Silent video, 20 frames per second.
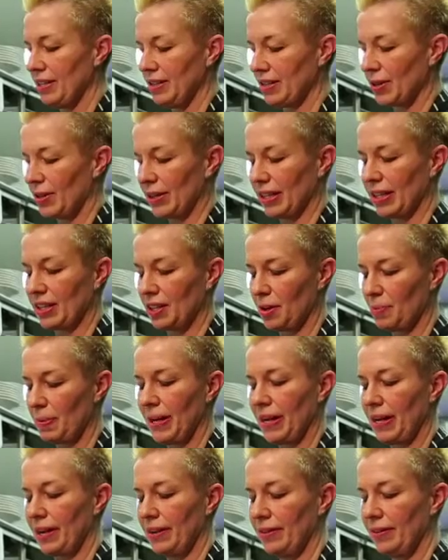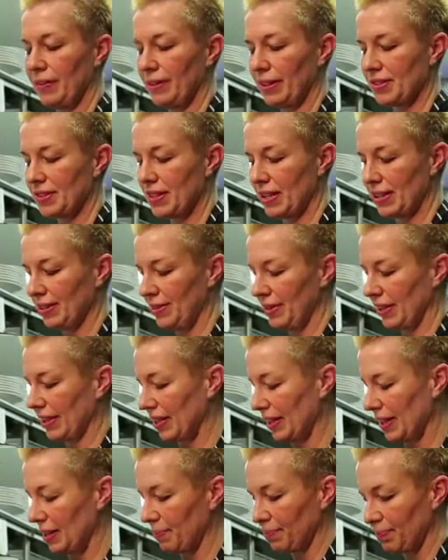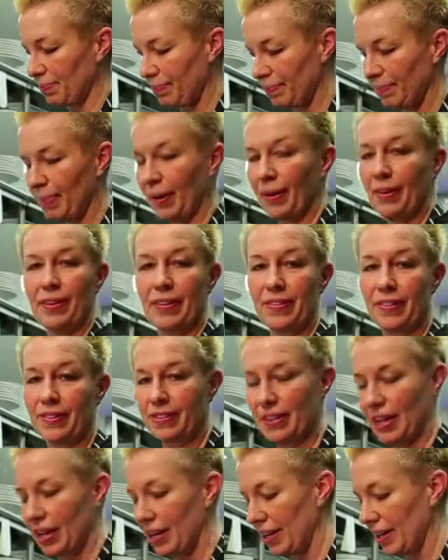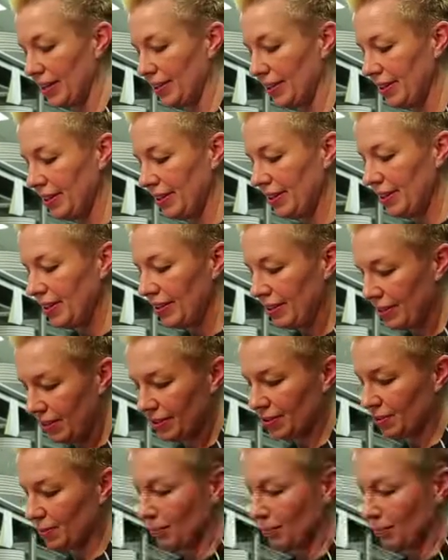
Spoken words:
is going into the pan. You're not going to get burned on the side. It's